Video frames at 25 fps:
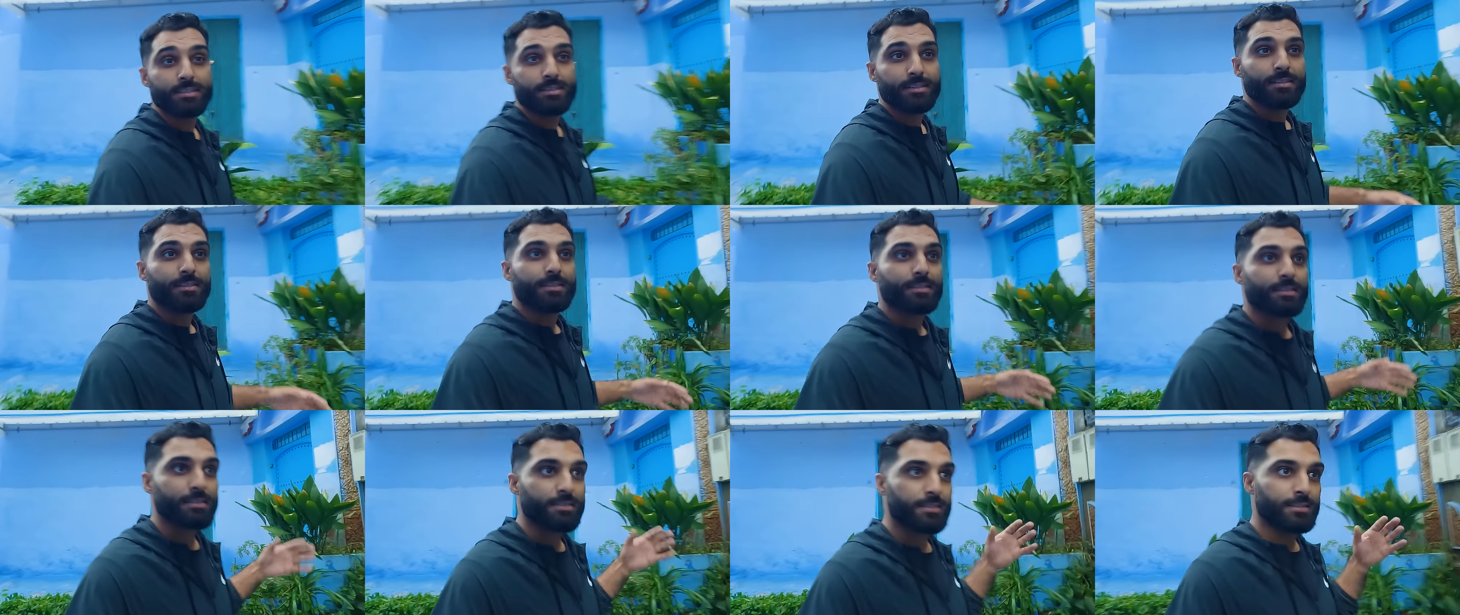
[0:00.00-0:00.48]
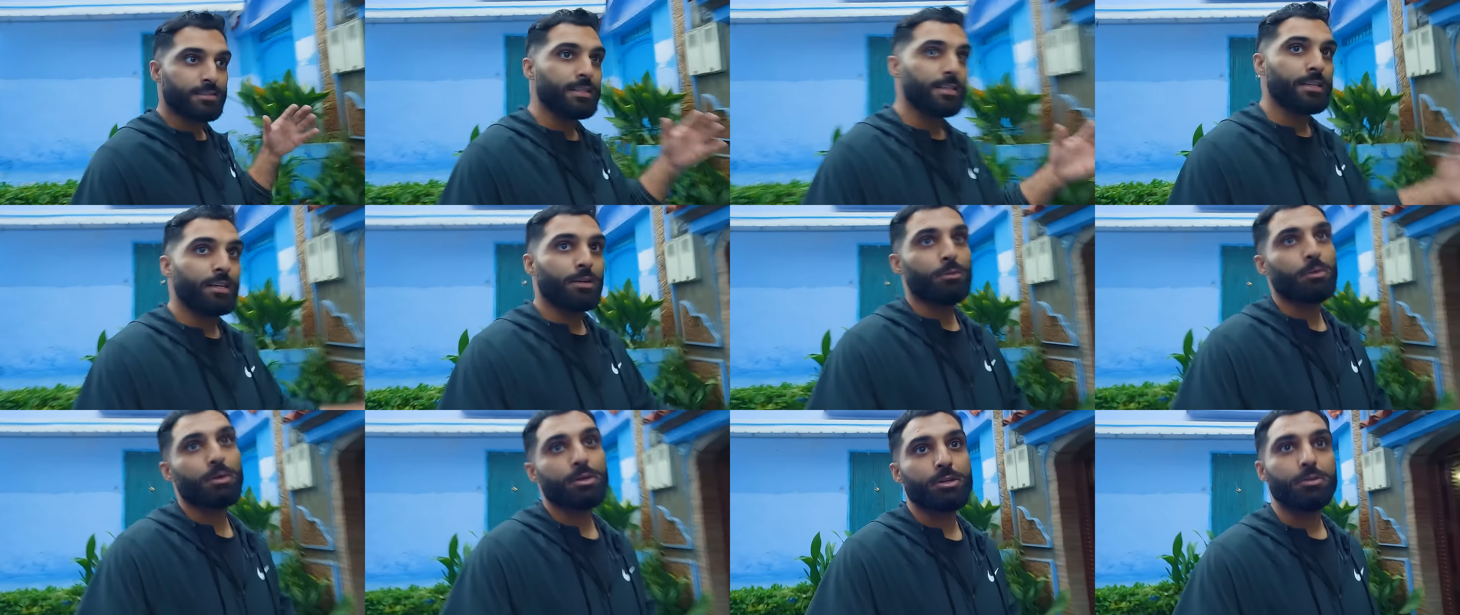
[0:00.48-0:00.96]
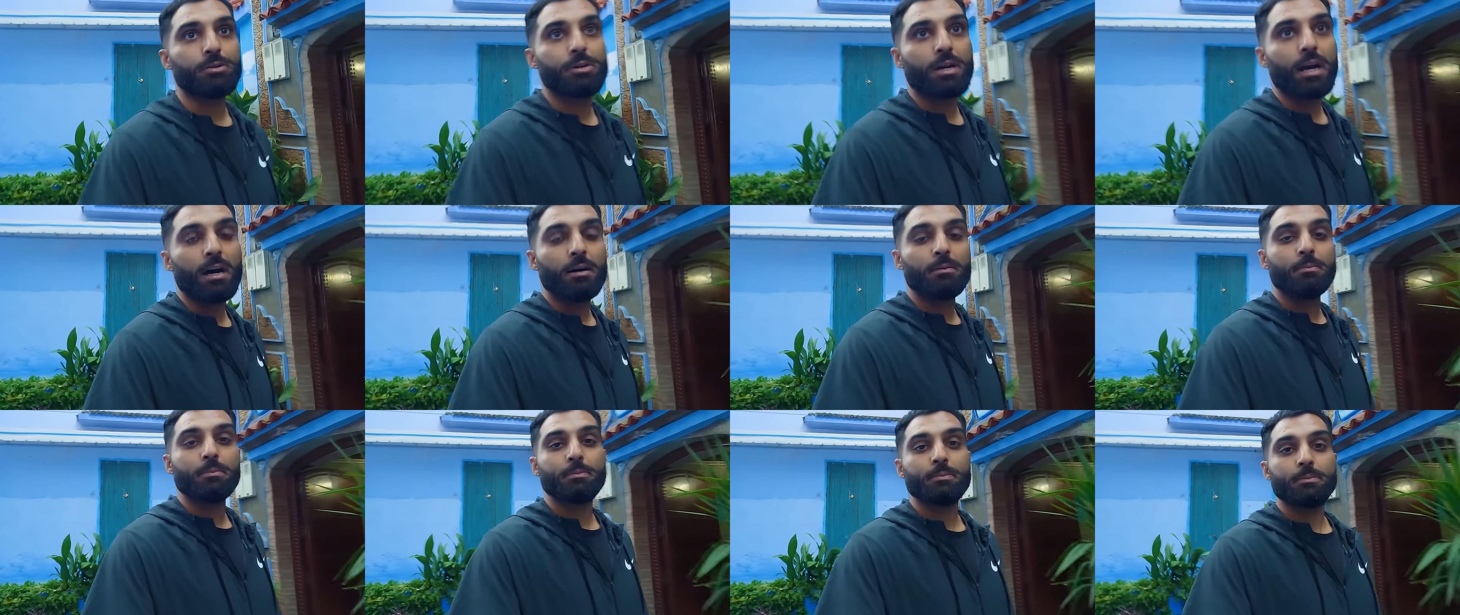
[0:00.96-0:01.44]
is it's the city where you
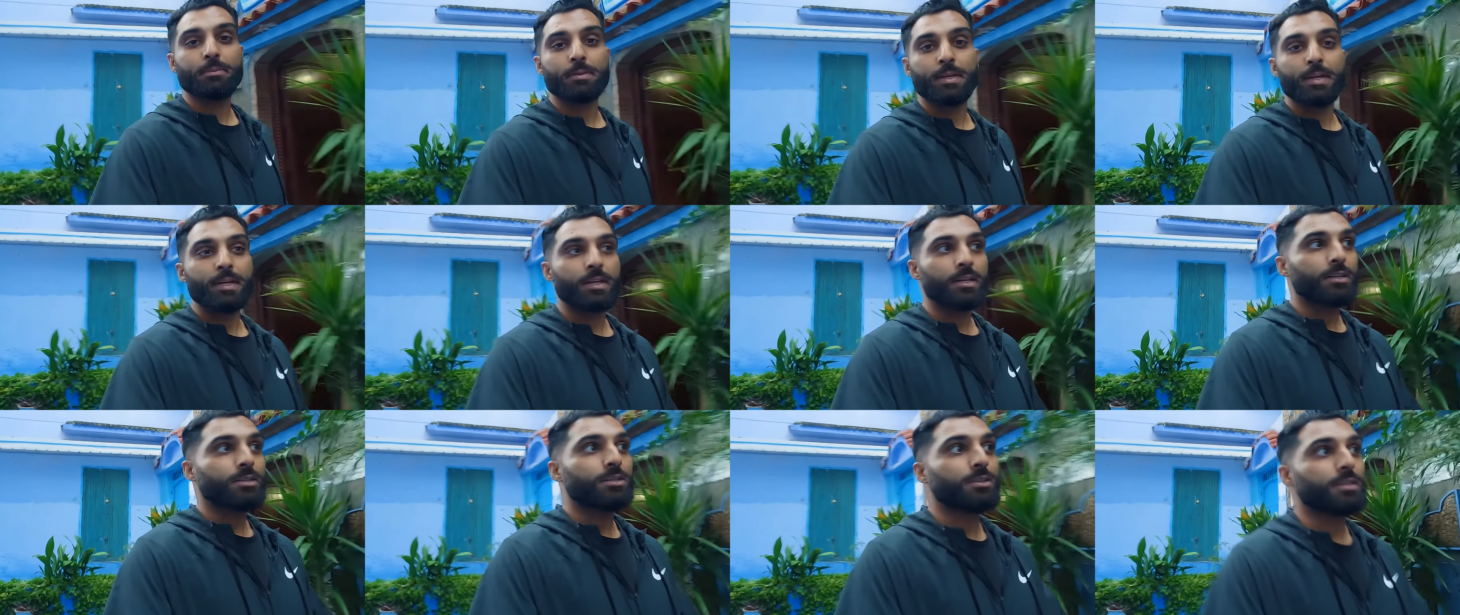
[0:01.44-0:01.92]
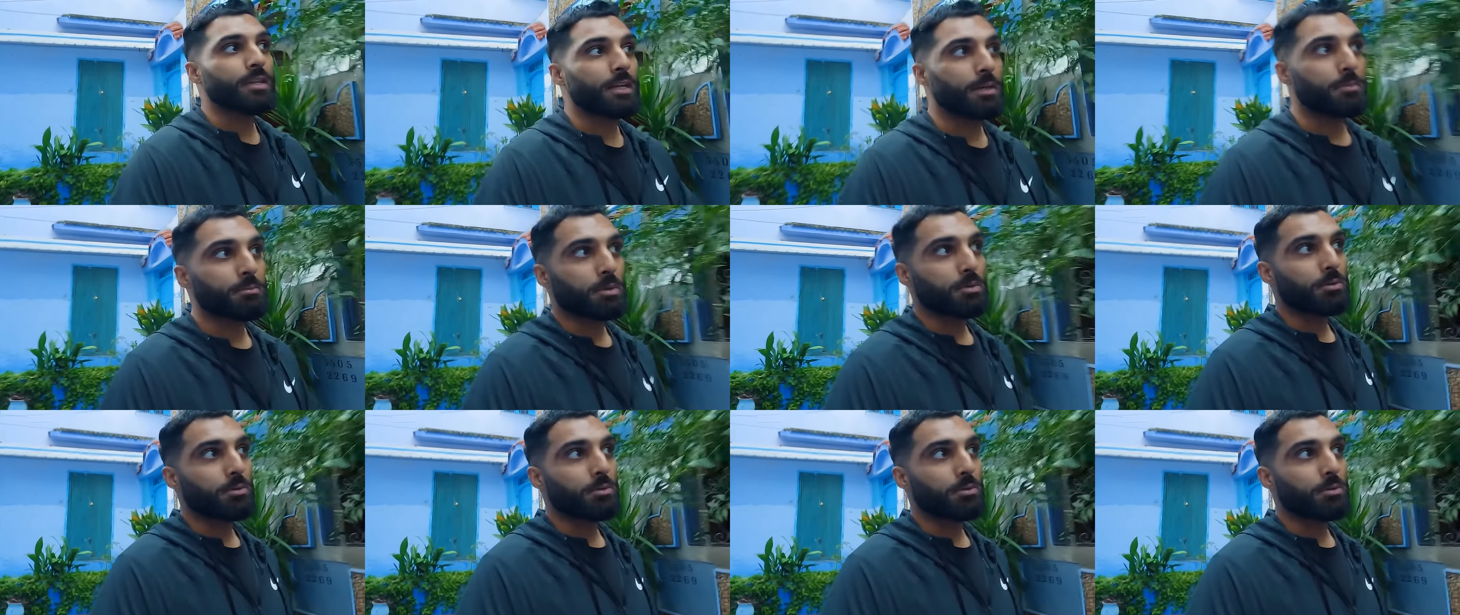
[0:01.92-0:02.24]
come in